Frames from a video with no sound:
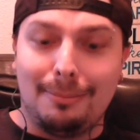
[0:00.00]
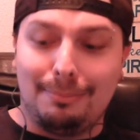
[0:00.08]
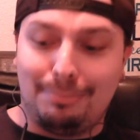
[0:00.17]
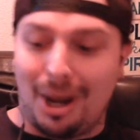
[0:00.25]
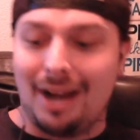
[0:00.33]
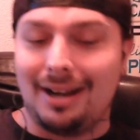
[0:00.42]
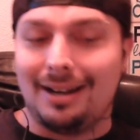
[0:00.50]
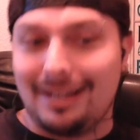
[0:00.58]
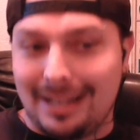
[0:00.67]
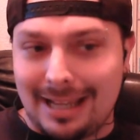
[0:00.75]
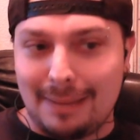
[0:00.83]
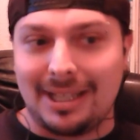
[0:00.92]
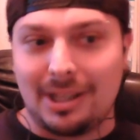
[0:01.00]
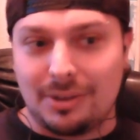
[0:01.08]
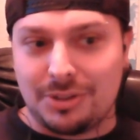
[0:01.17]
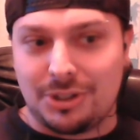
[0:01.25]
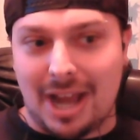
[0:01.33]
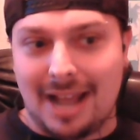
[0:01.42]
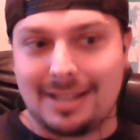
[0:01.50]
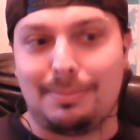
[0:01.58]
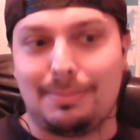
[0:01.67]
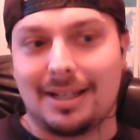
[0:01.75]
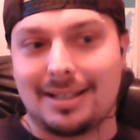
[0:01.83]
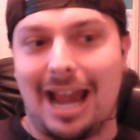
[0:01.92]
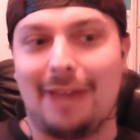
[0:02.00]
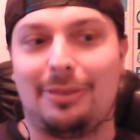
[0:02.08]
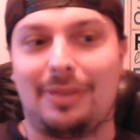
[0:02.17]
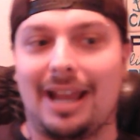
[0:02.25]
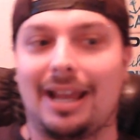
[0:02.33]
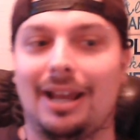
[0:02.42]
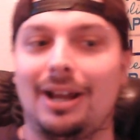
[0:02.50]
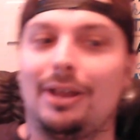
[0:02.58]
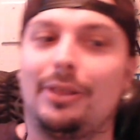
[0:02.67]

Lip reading: but give me those Jets, because I think